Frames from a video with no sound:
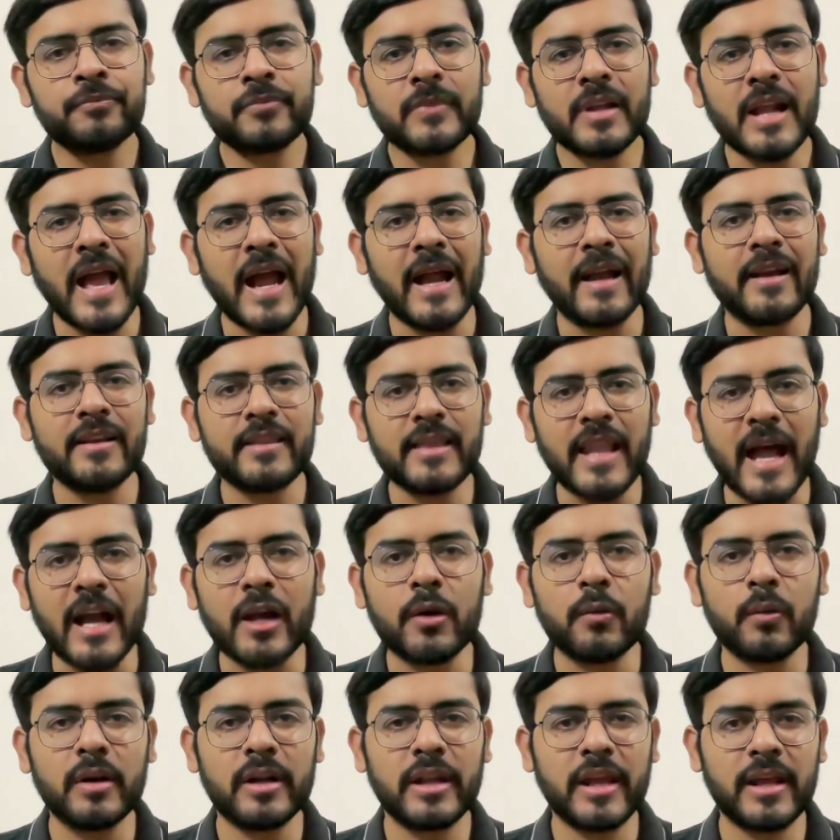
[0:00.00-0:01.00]
and that
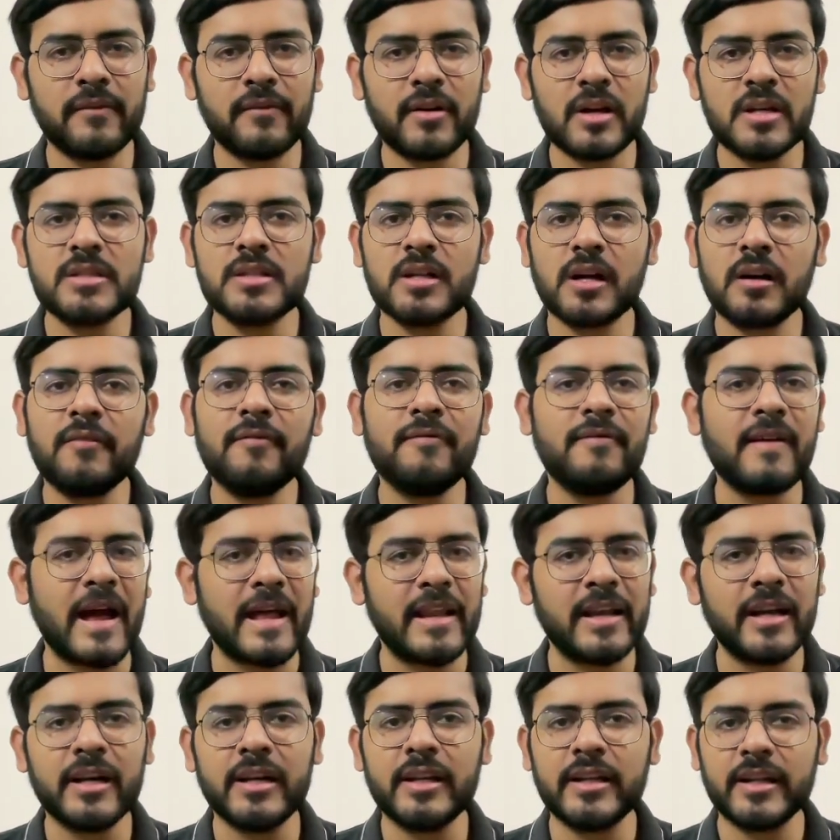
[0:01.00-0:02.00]
will give us a
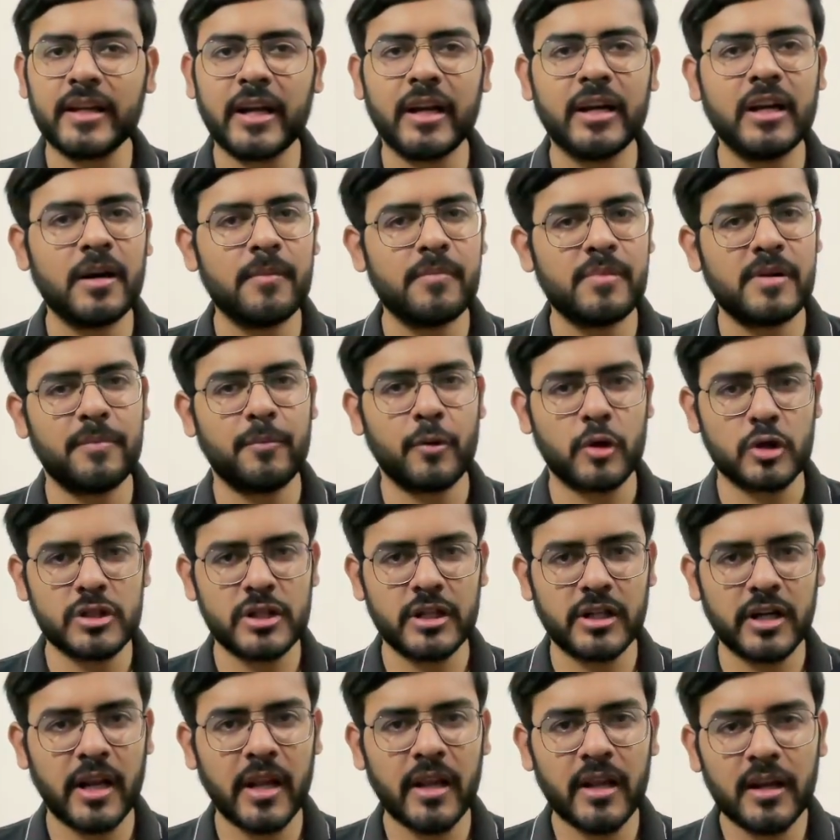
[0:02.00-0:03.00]
valid GitHub
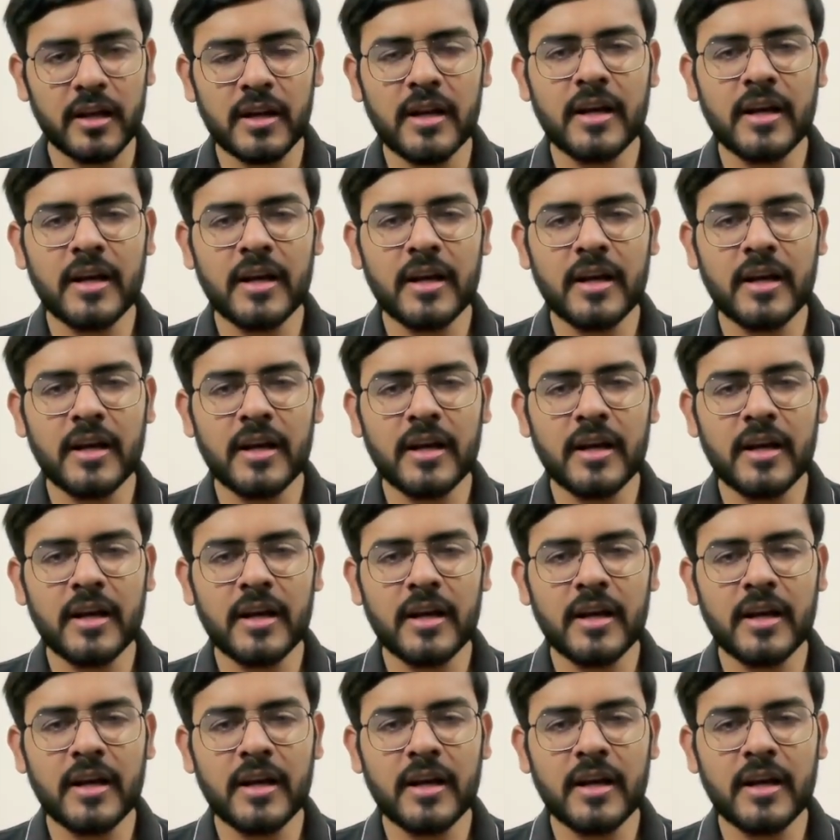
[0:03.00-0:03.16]
repository.